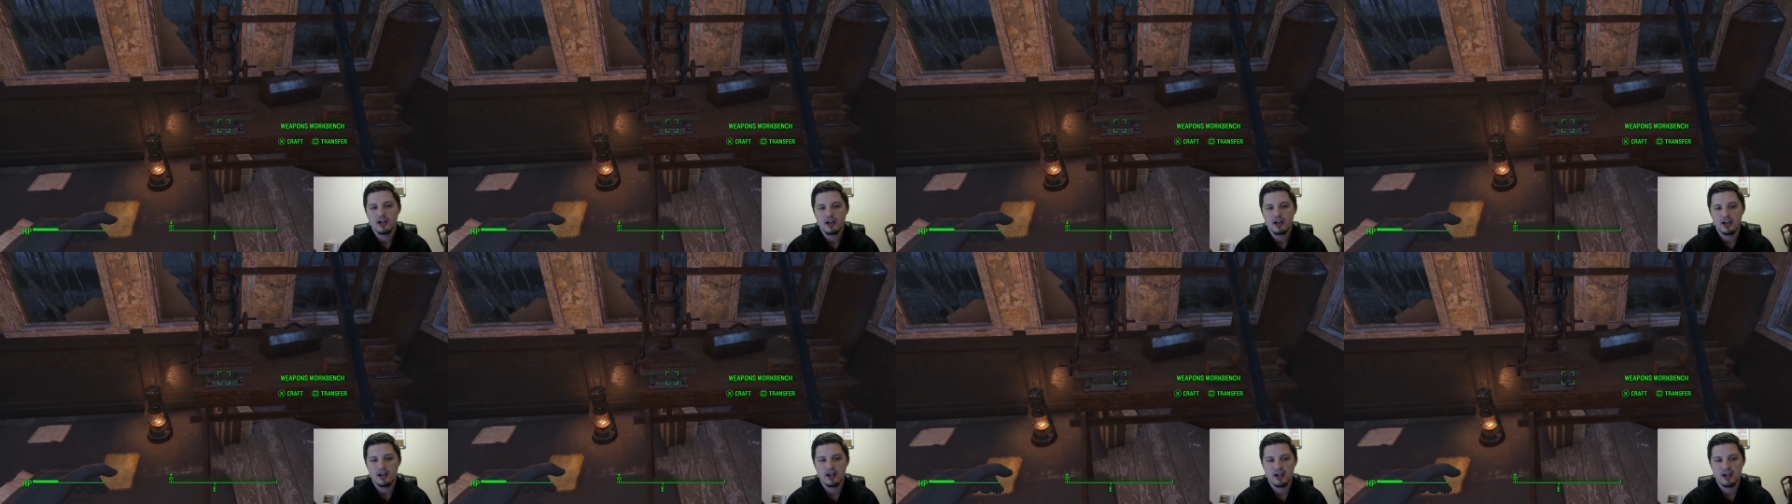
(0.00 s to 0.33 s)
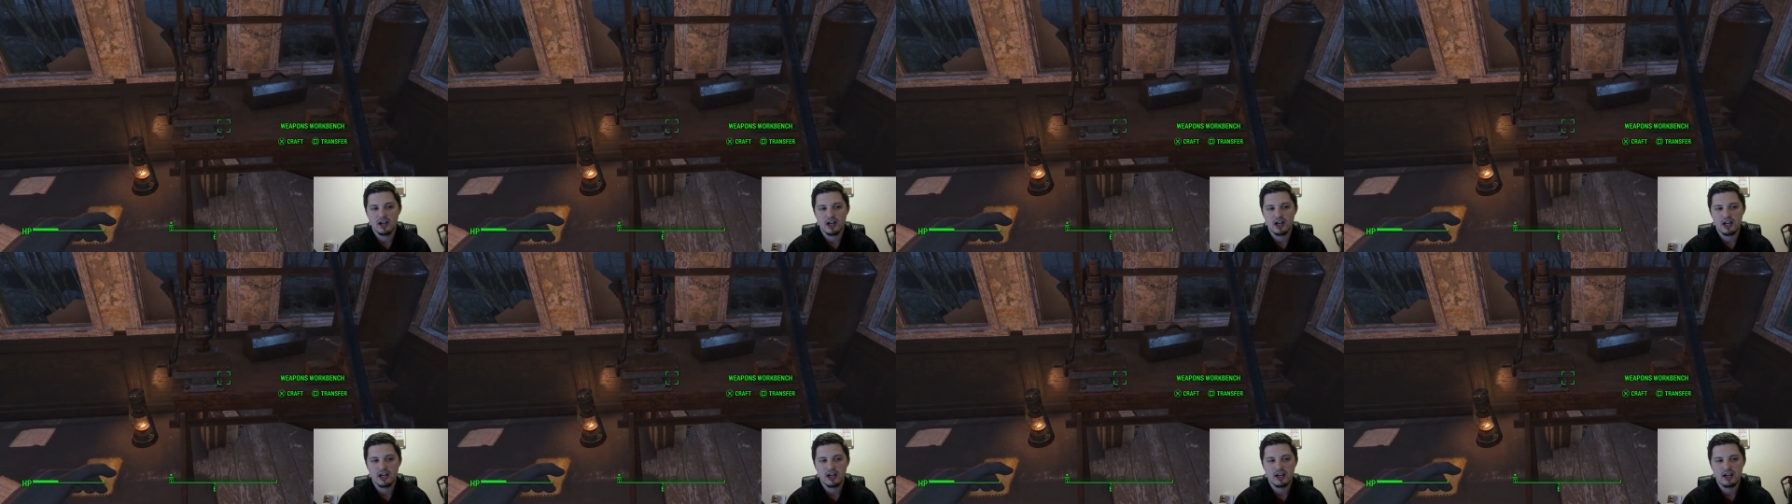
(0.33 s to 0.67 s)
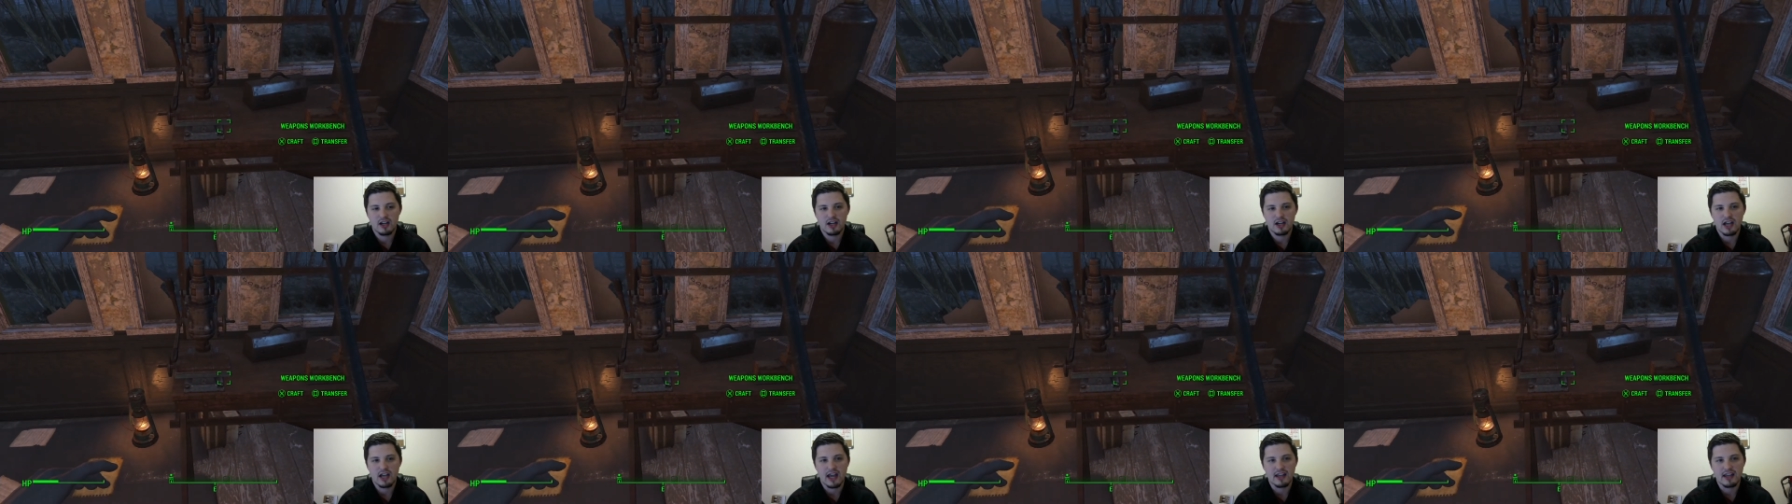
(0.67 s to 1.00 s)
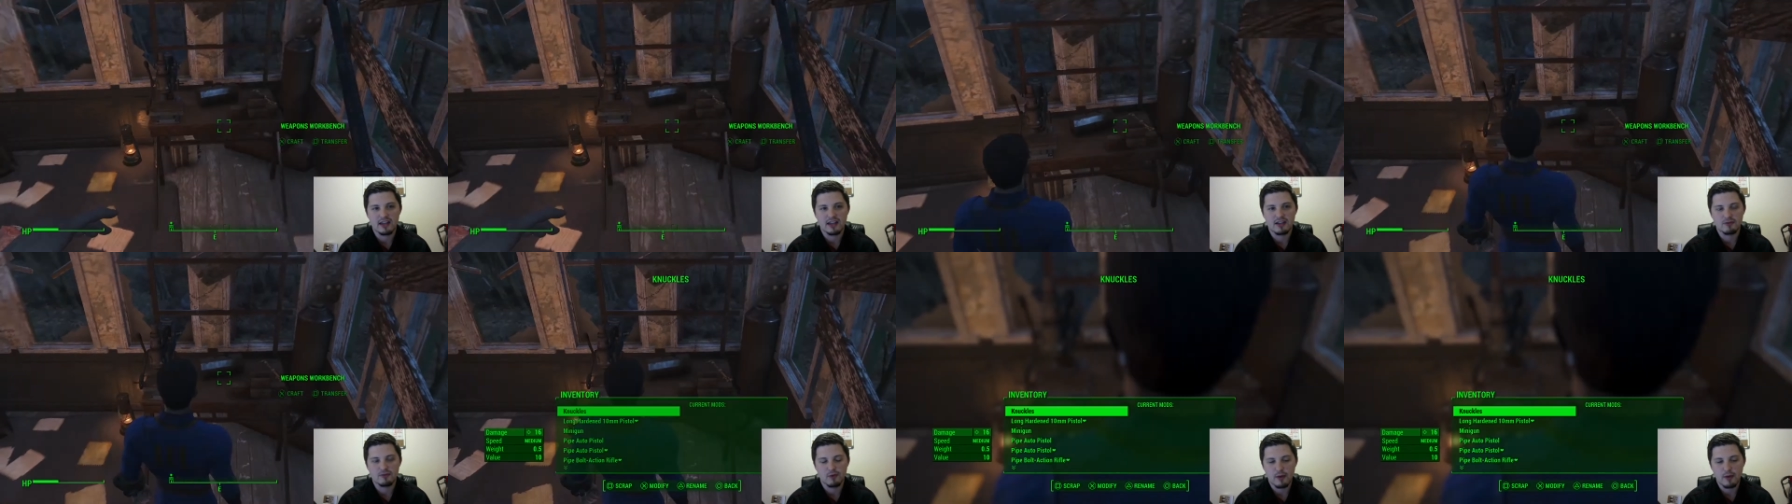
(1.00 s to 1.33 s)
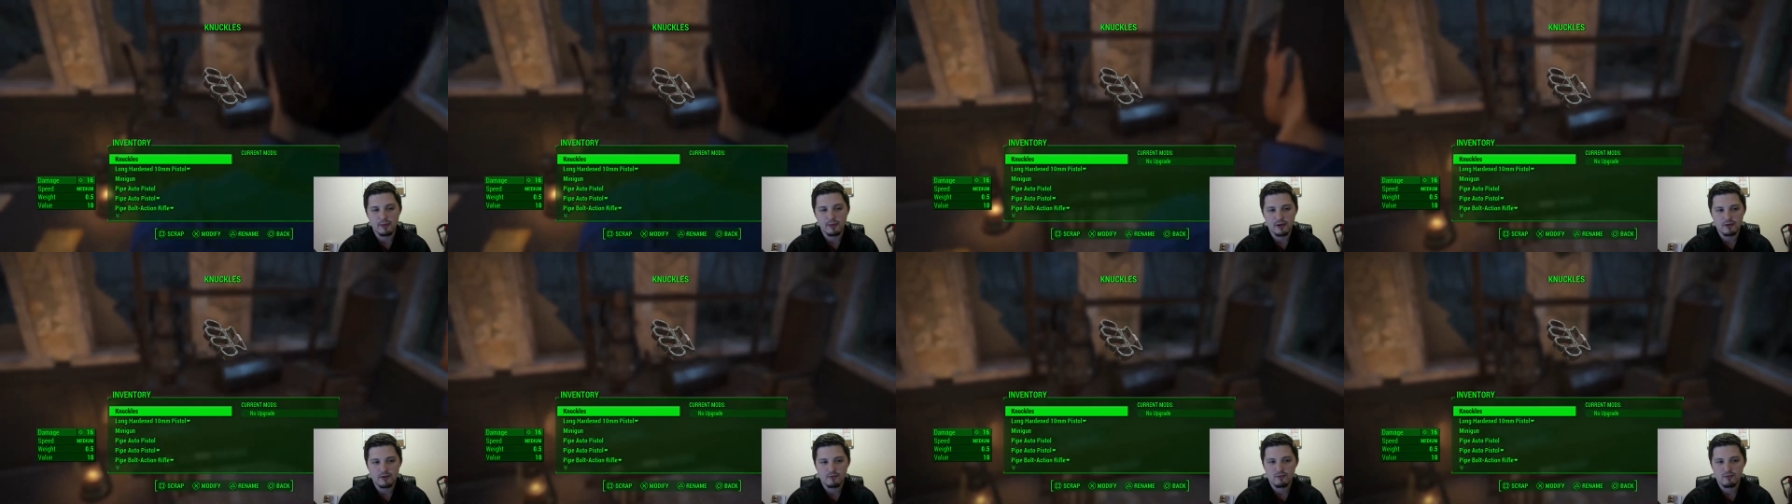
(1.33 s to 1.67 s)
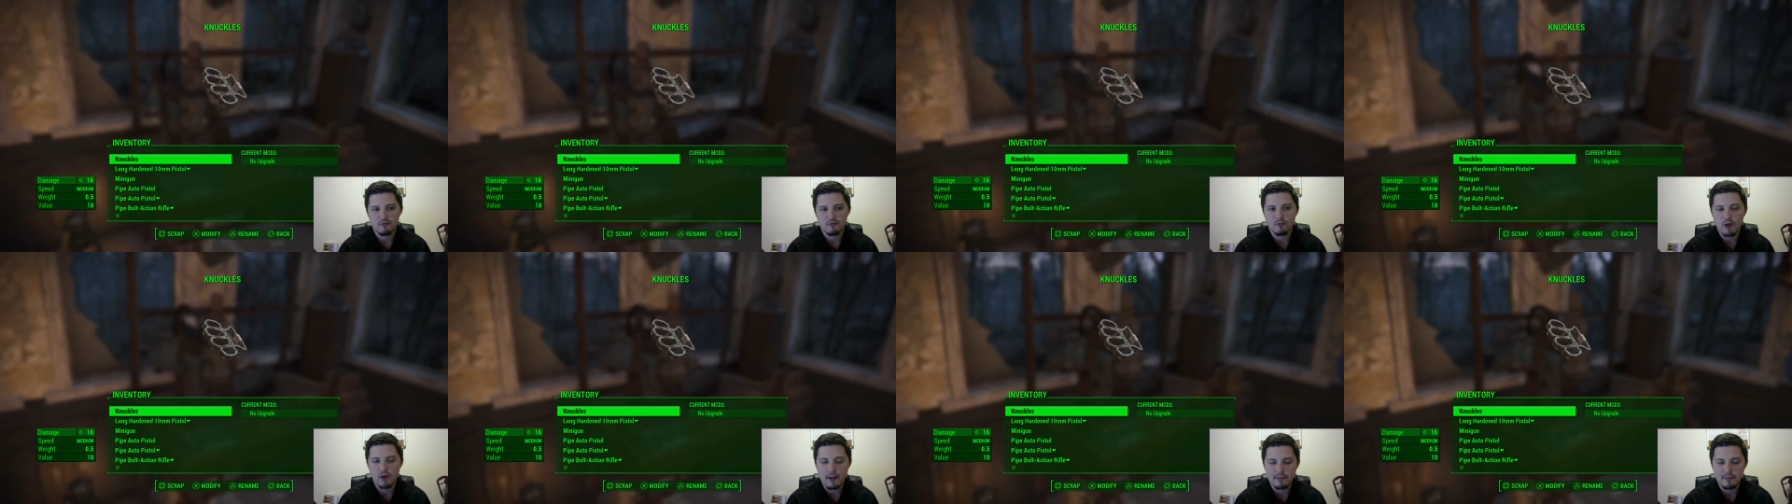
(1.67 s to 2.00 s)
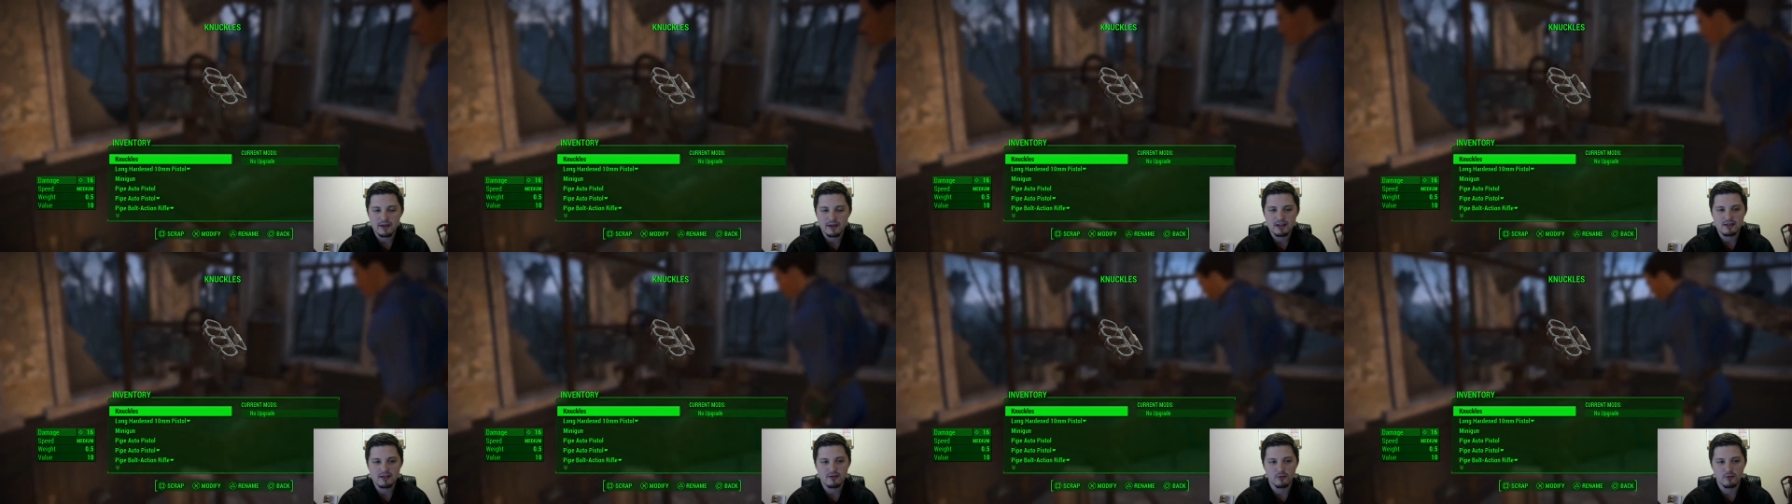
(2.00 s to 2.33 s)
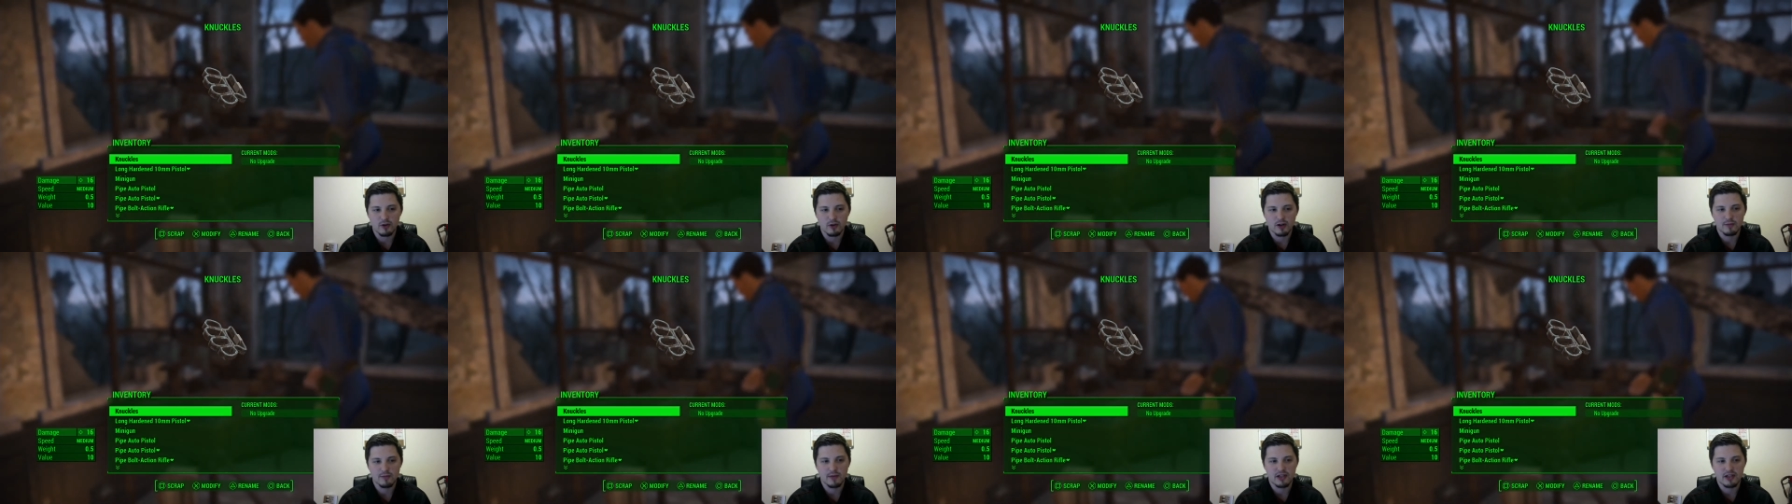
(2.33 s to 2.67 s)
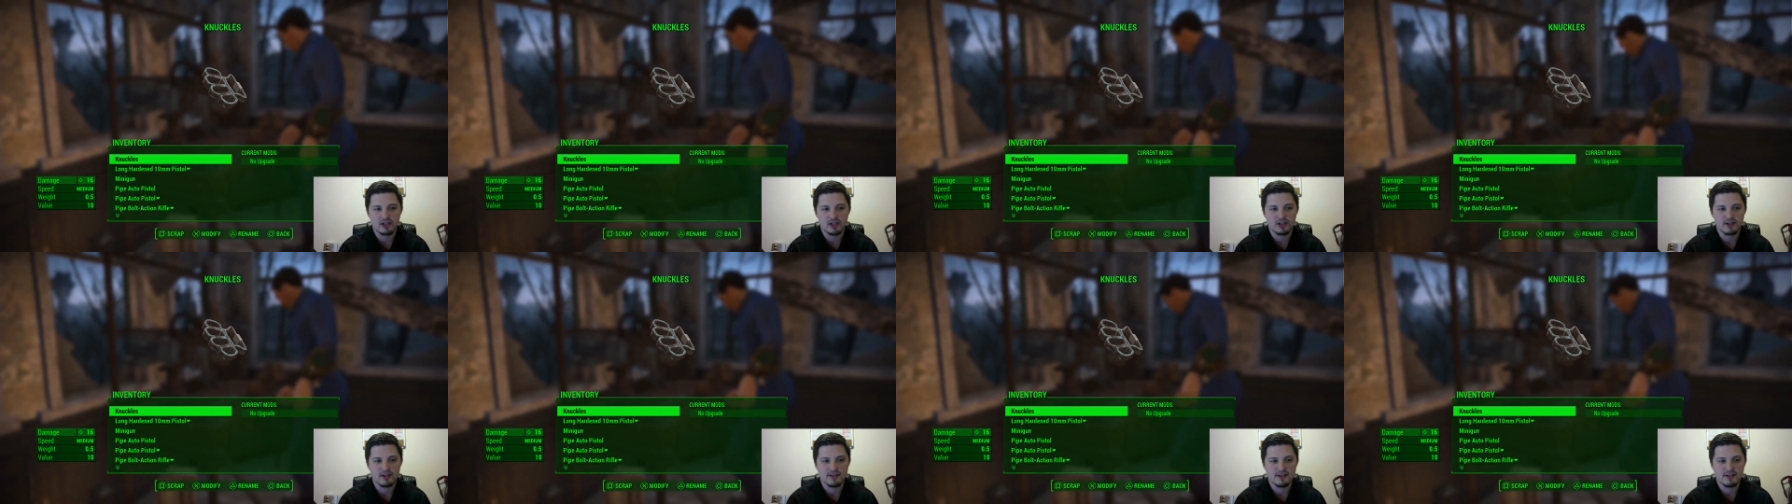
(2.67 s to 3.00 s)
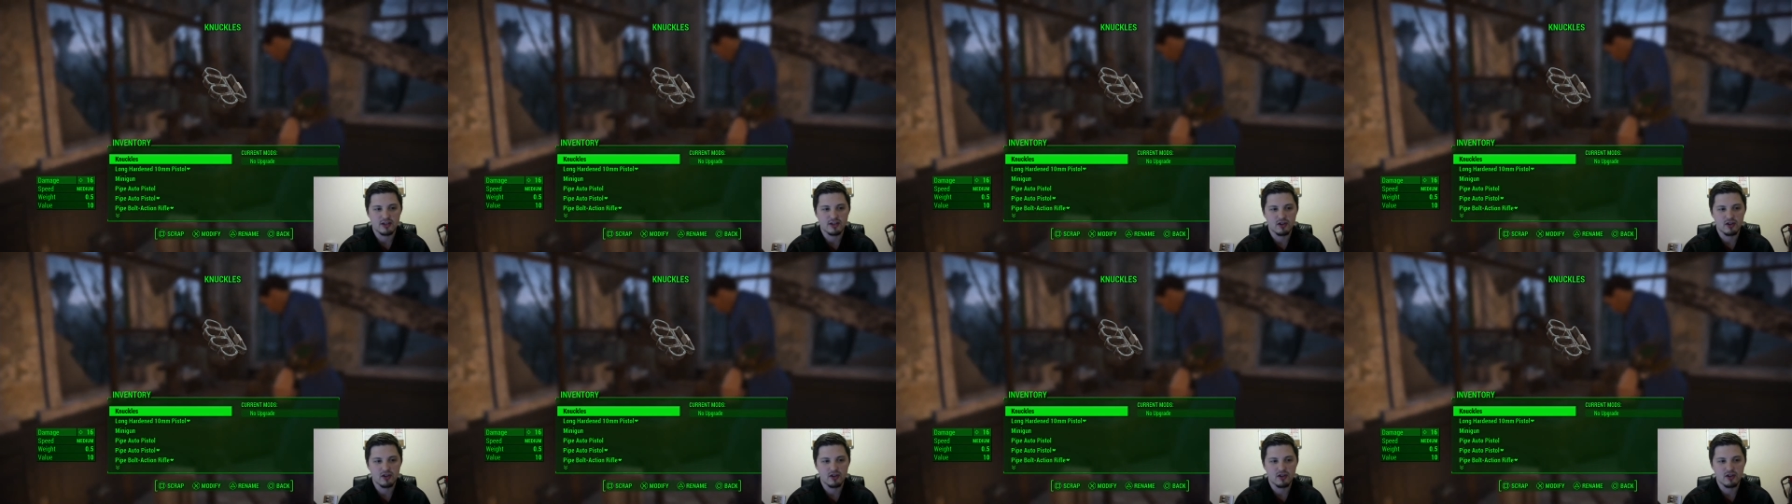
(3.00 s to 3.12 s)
At these weapons workbenches,